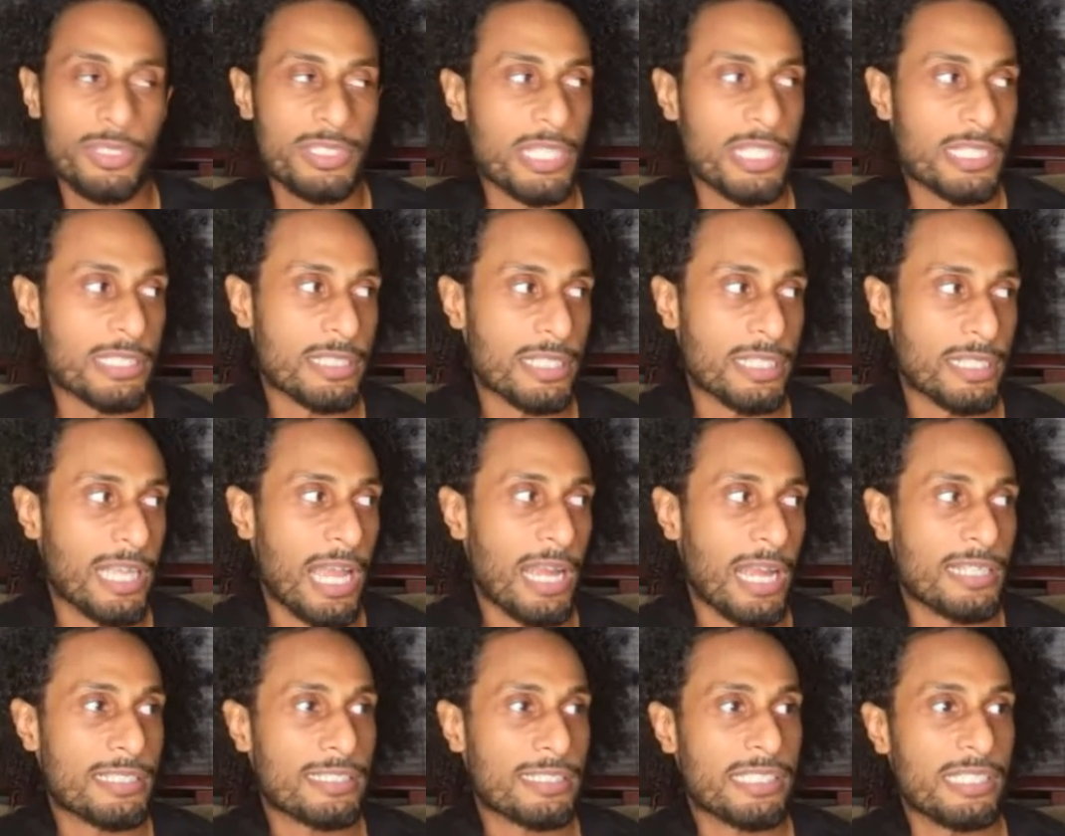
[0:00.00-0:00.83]
It's the
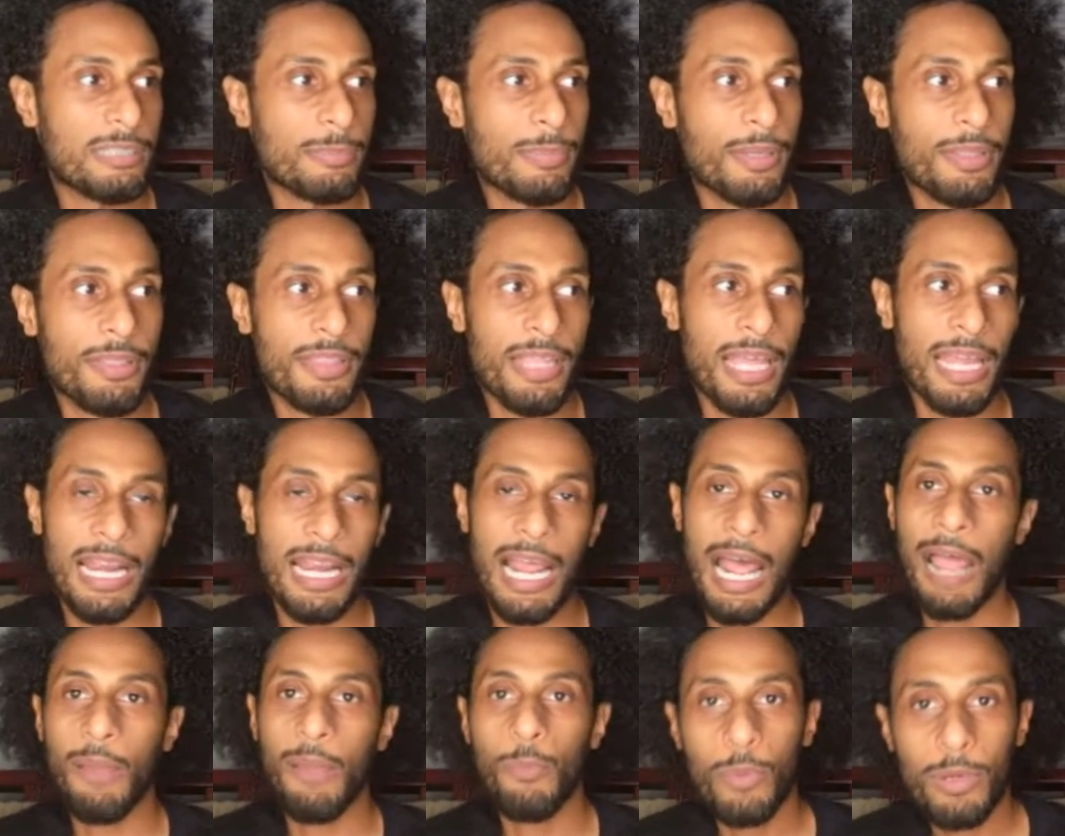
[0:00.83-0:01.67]
kind of cinema that
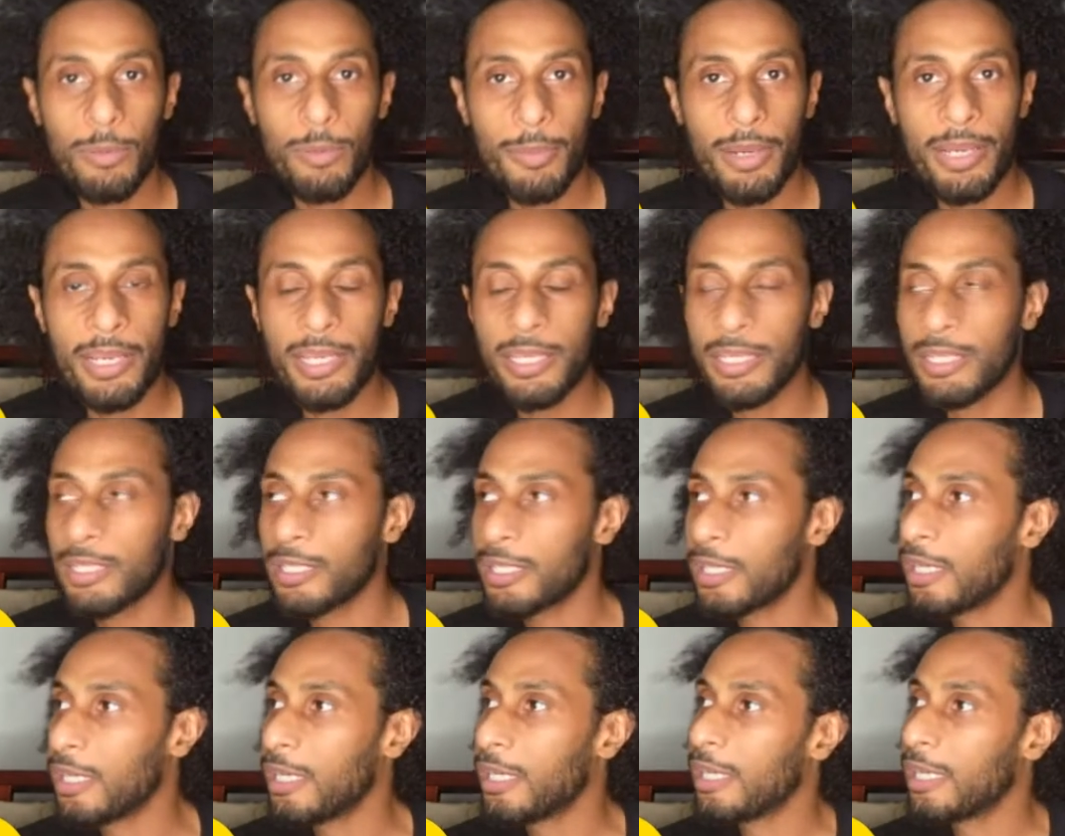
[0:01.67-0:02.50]
I want to make.
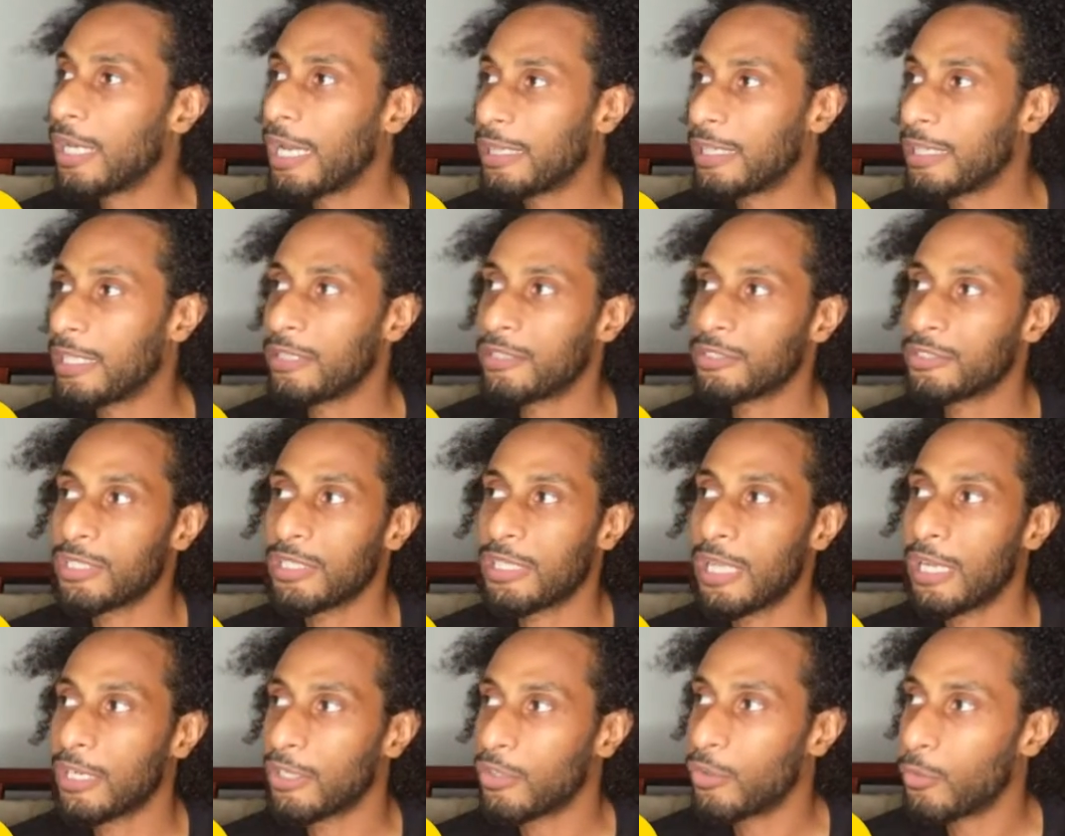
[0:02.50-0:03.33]
I think there's a
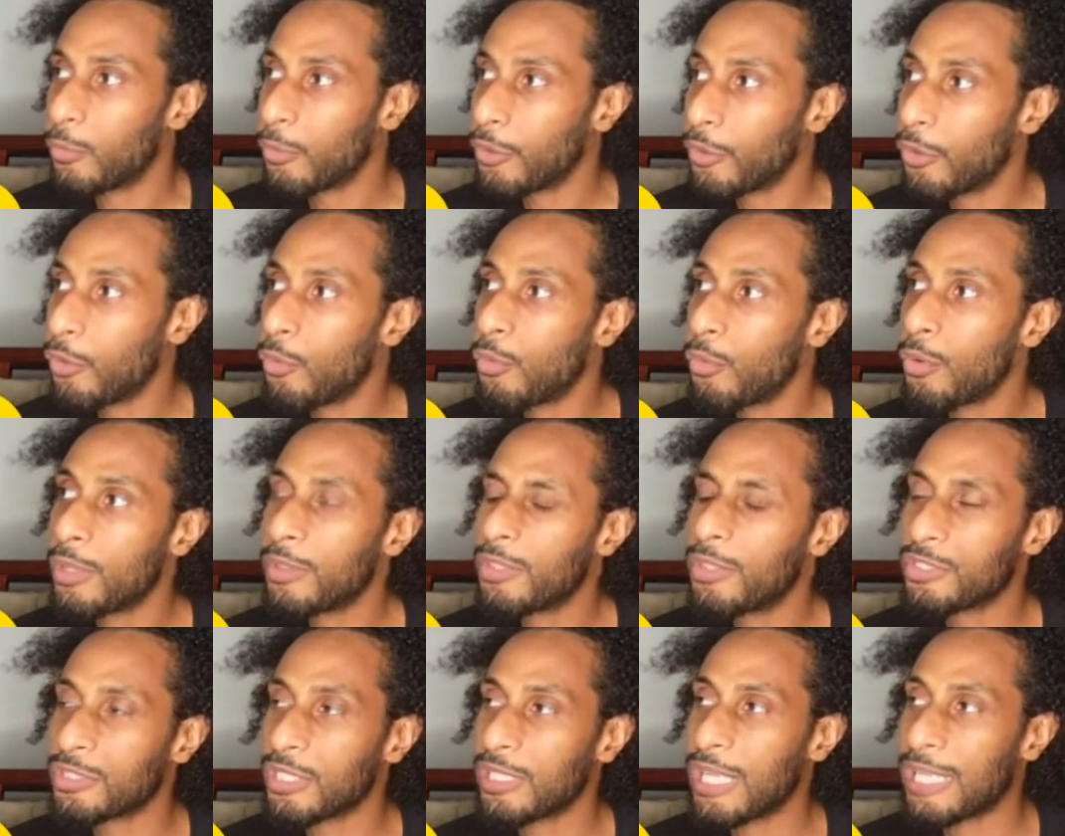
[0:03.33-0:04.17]
lot going on.
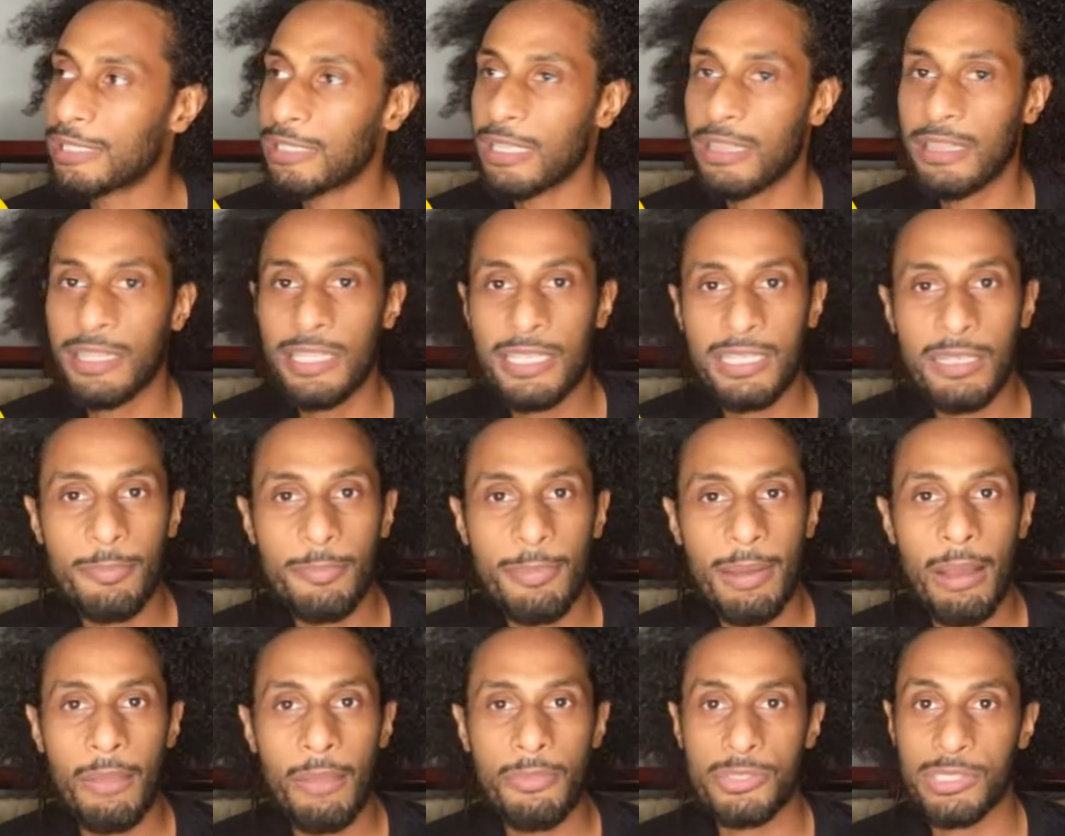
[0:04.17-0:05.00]
There's a lot to think
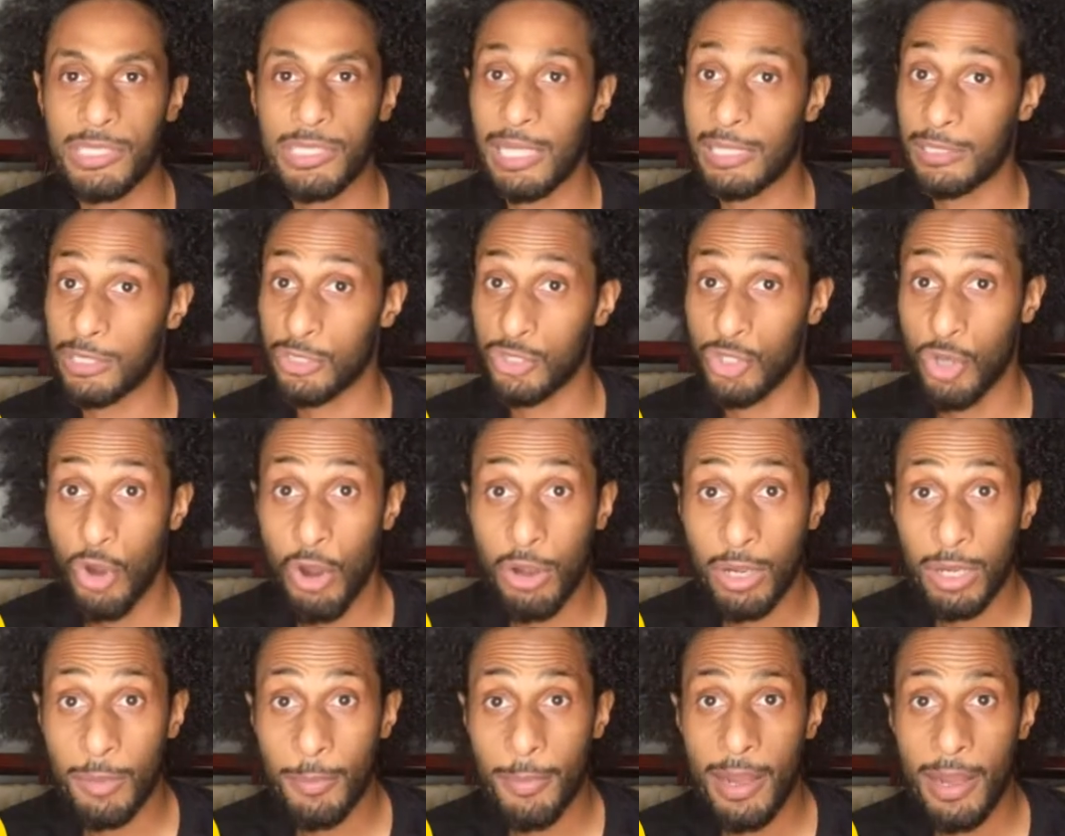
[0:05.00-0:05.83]
about. There's a lot to talk
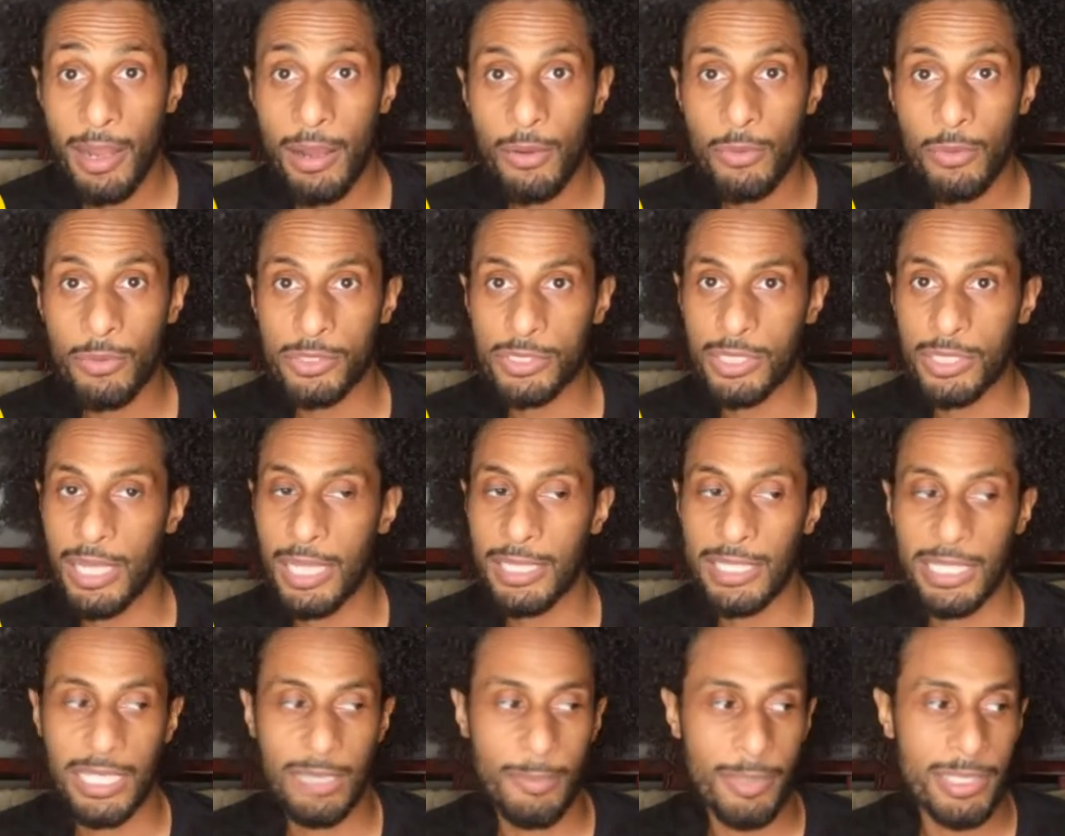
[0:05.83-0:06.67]
about. There's a lot
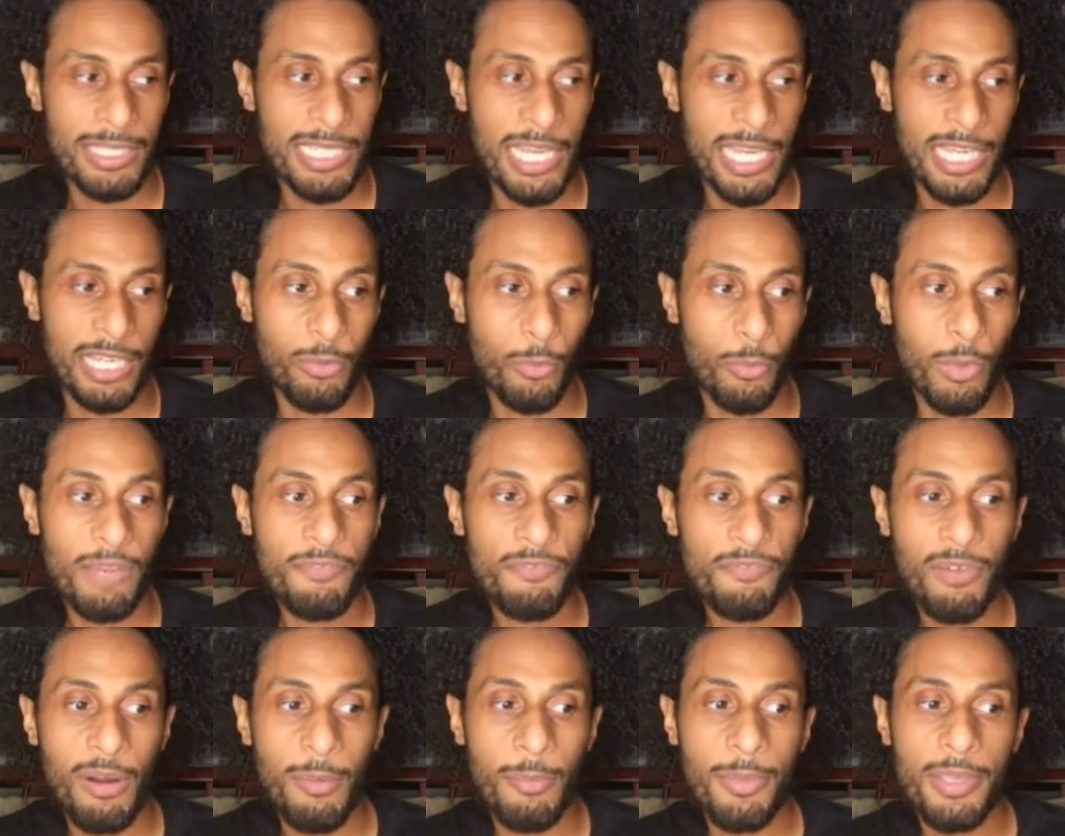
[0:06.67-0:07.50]
that can be taken away
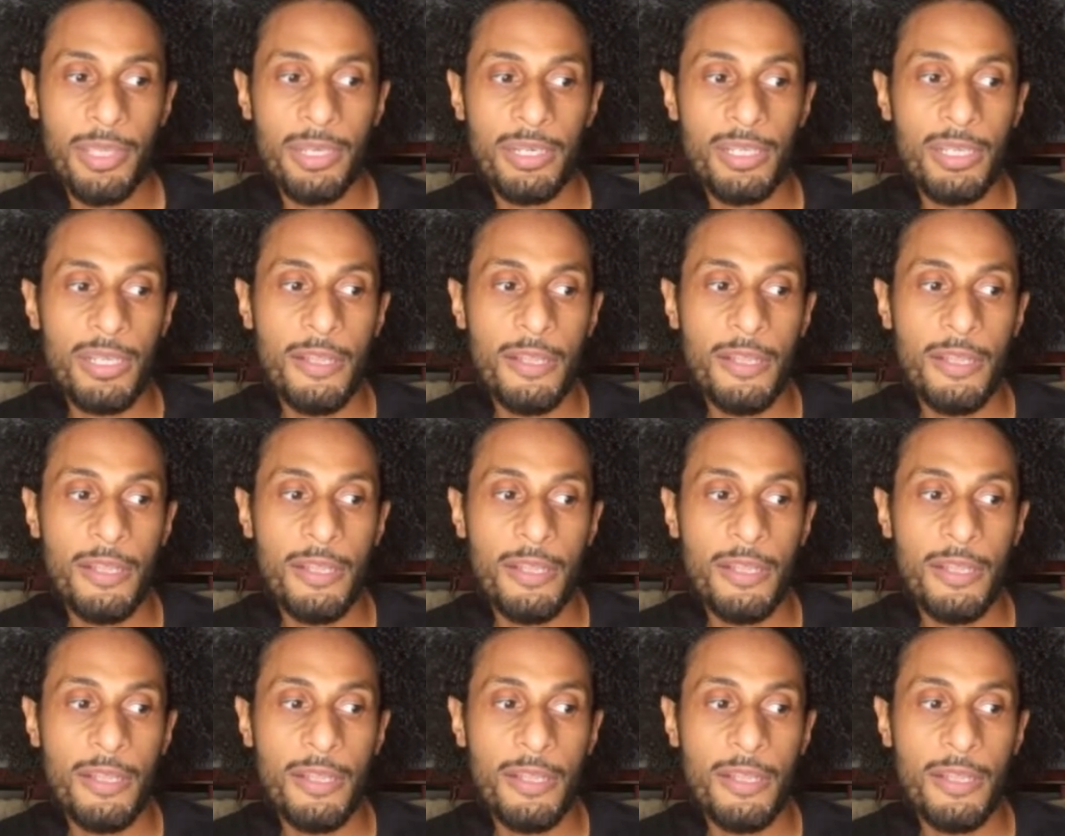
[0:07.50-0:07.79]
from it.